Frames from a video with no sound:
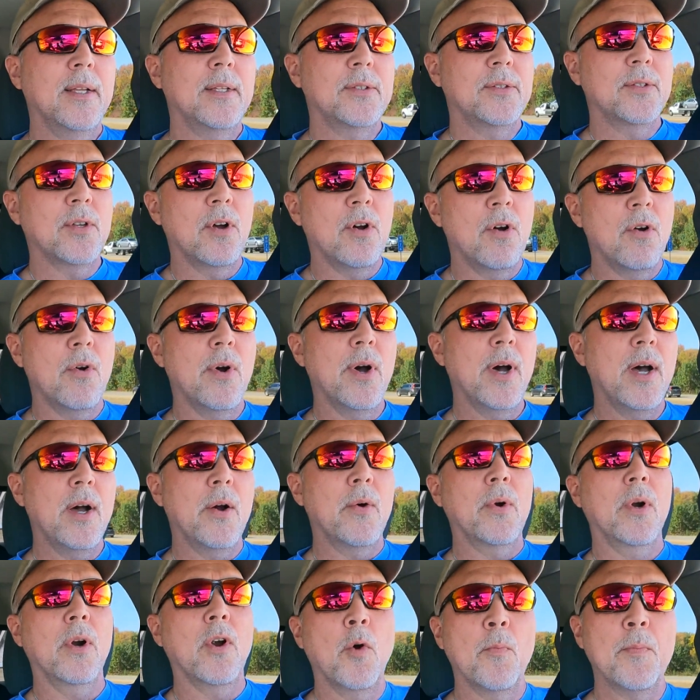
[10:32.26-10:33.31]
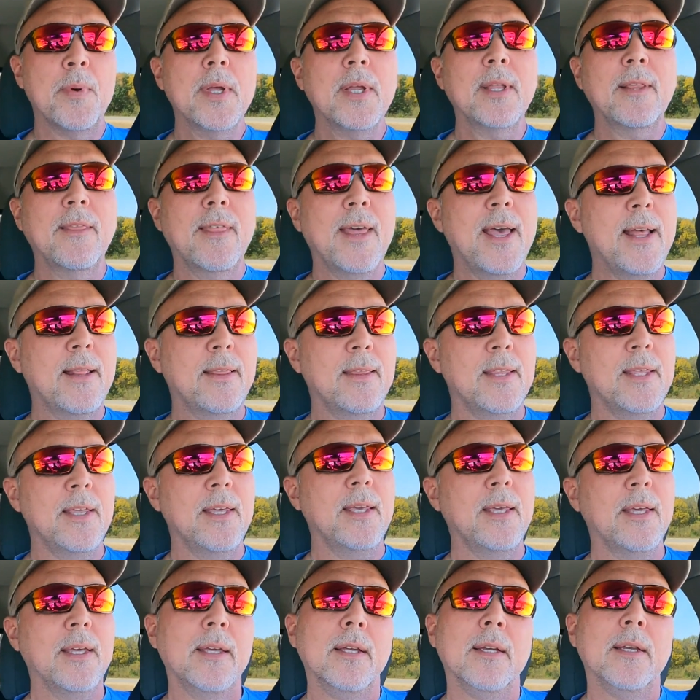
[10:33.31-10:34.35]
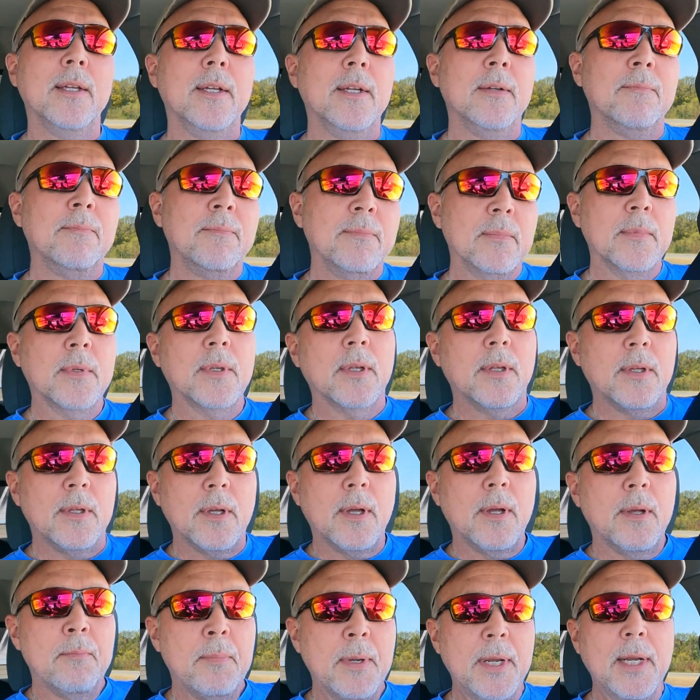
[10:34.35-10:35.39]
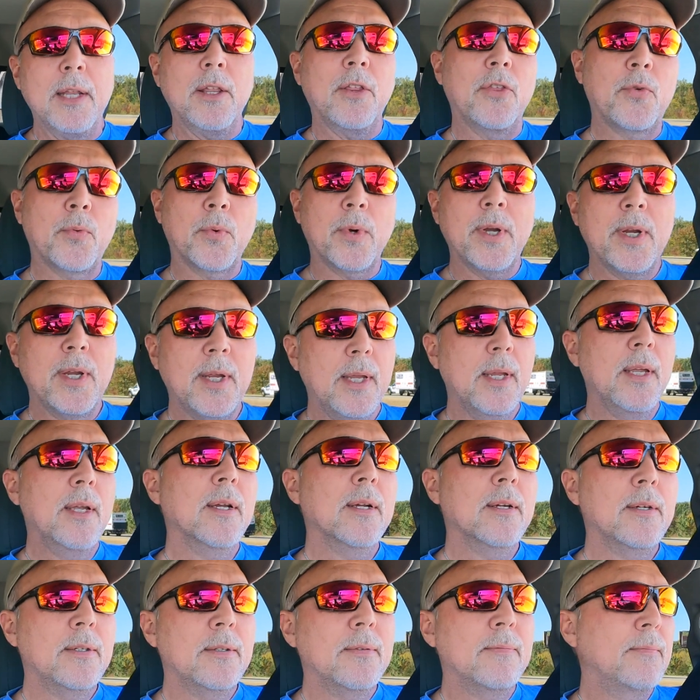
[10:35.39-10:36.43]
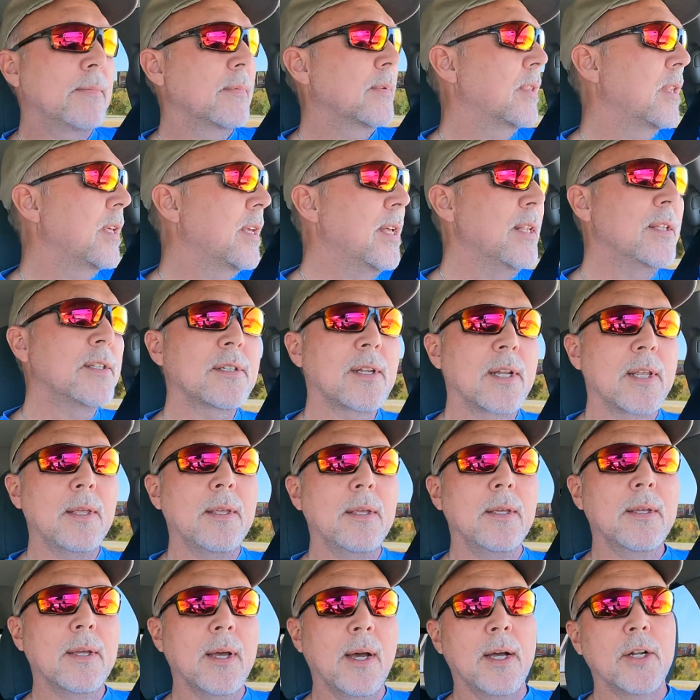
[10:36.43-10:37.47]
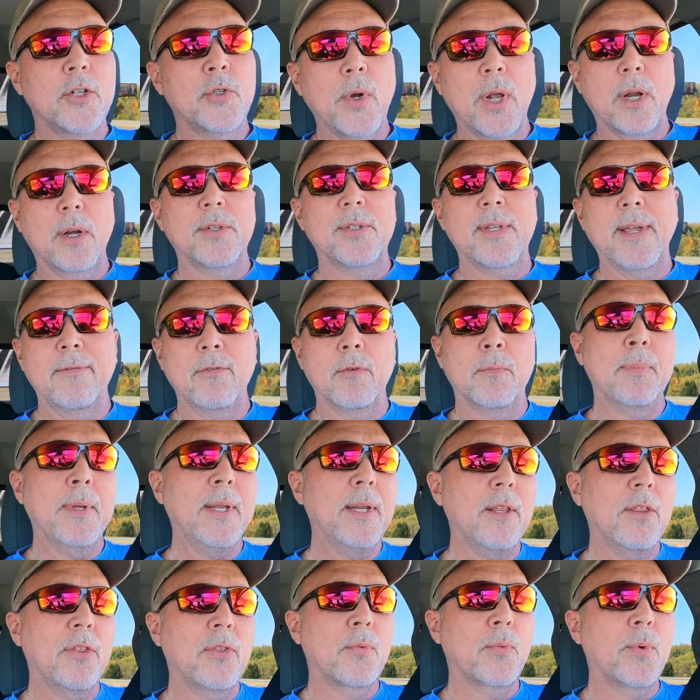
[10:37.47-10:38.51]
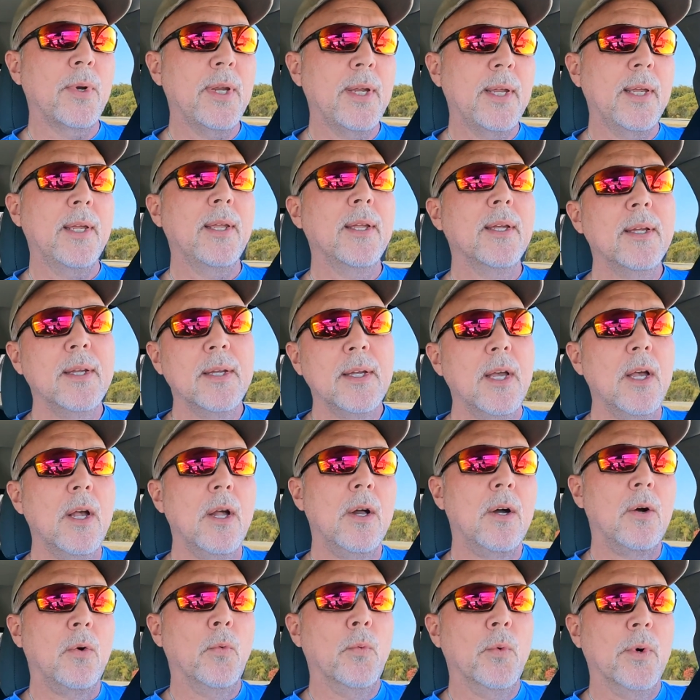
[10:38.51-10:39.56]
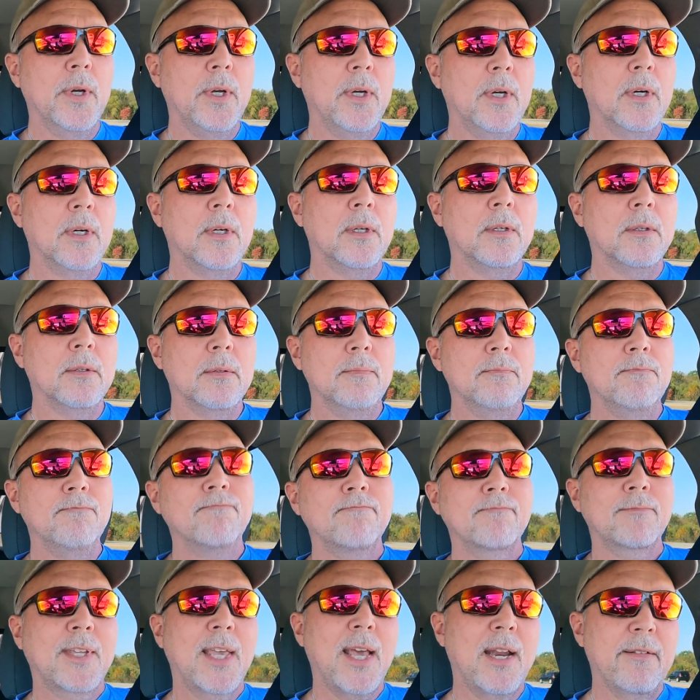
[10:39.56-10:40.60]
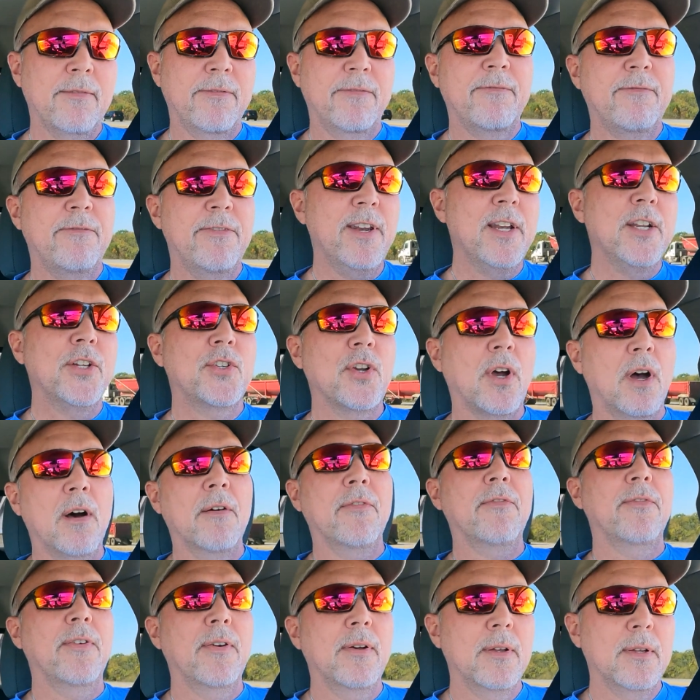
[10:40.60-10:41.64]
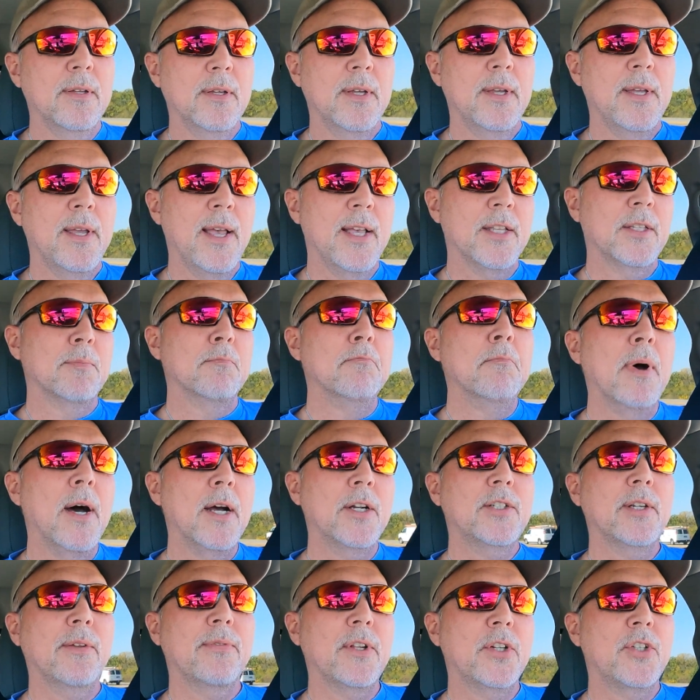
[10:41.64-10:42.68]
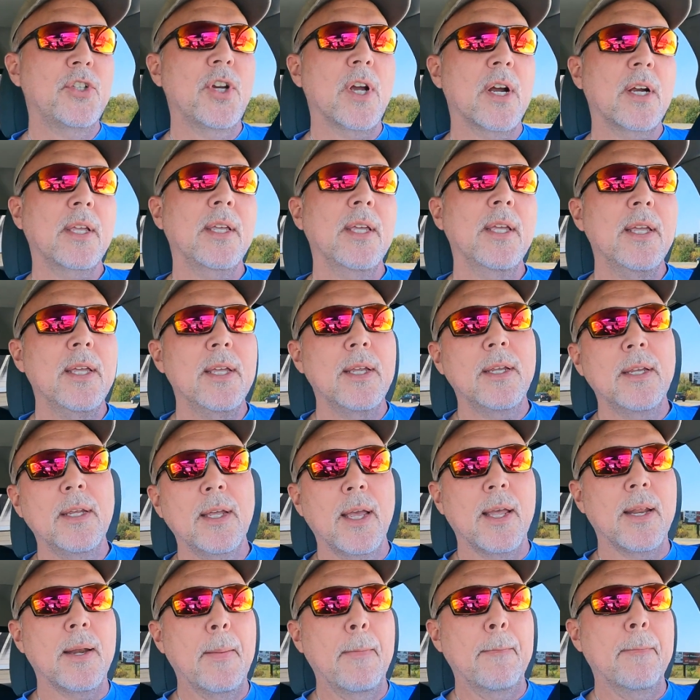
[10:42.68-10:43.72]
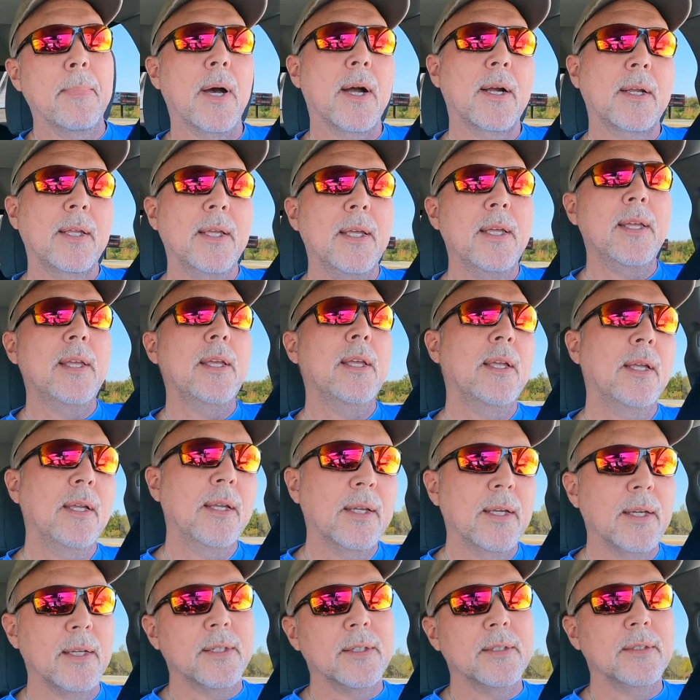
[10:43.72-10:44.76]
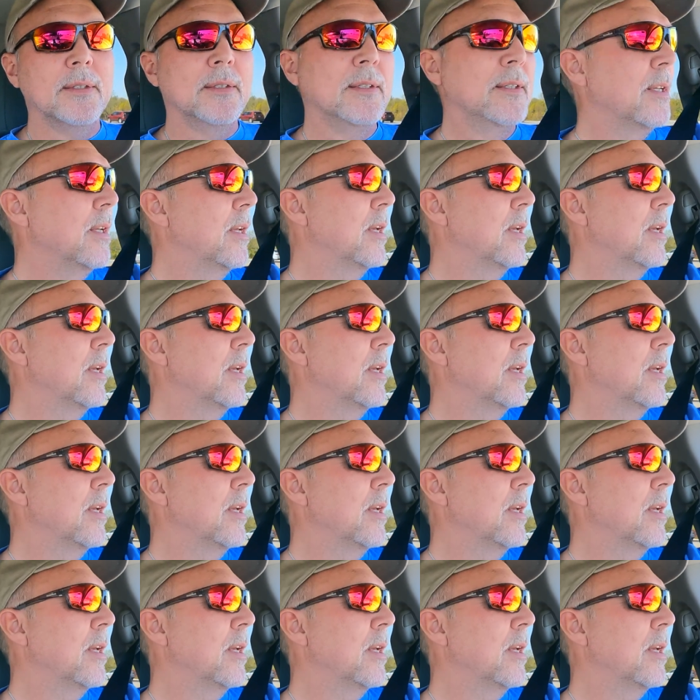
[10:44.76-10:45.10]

So we're hoping that the BD3, the Hensley Trailer Saver BD3, will kind of finish off as much of the chucking and bucking and